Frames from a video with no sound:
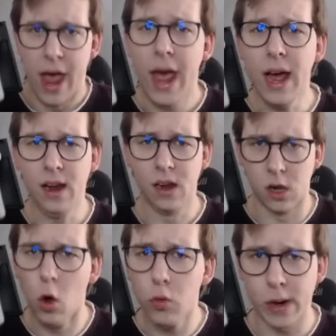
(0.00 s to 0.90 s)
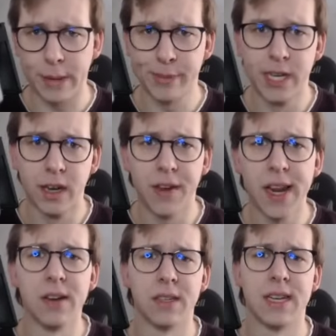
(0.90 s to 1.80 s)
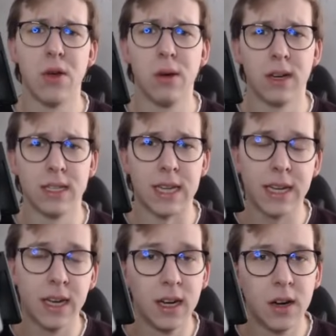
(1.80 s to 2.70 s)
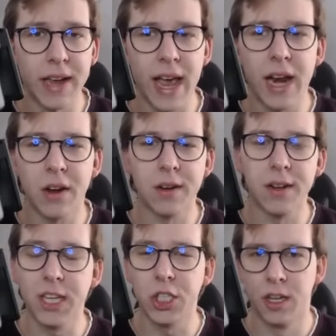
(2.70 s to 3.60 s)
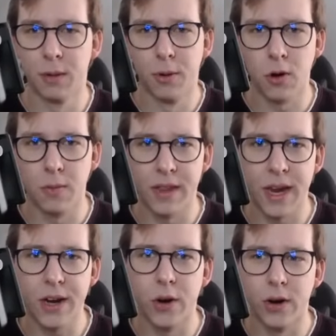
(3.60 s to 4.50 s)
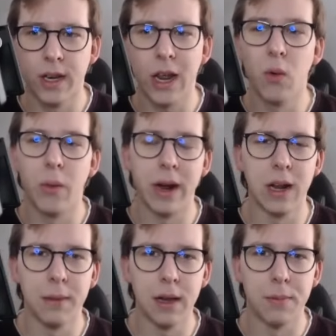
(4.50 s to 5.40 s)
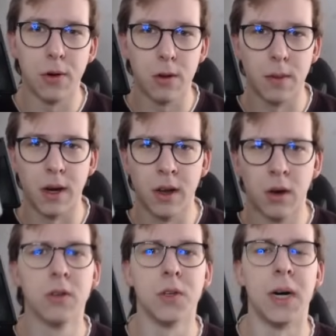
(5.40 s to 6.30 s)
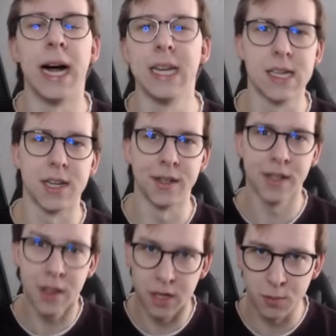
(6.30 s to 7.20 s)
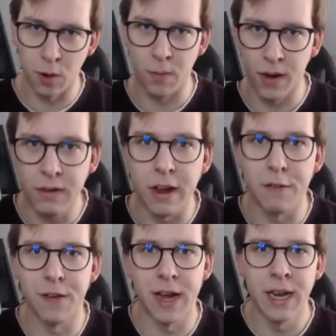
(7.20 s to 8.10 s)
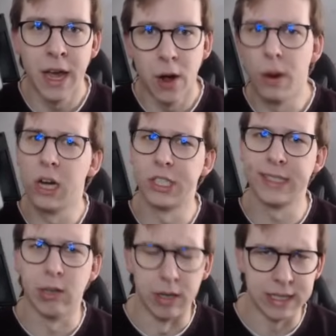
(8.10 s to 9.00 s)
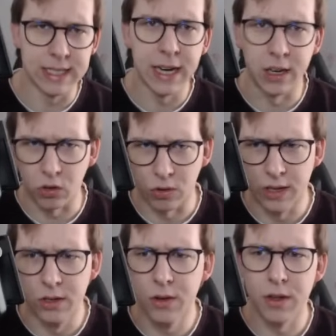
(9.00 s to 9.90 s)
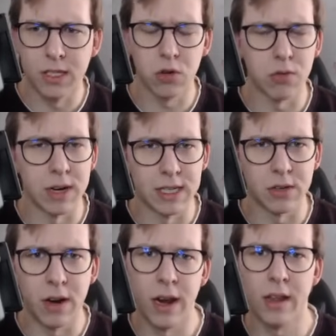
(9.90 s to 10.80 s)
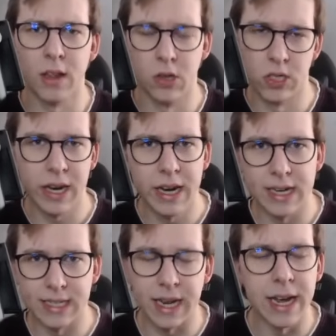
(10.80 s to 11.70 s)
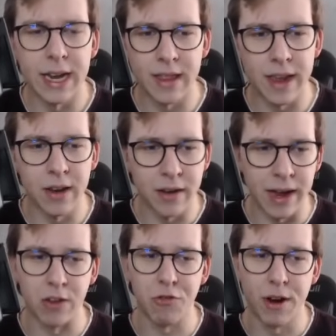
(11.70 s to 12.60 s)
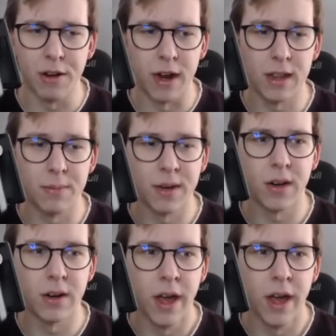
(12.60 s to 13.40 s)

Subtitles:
Hello and welcome to a new video. Today we're gonna take a look at all the shadow Pokemon that are currently available in Pokemon Go to hunt. So those Pokemon you can find when you just go outside, try to do those grunts or like those leaders, and then you can try to hunt them down,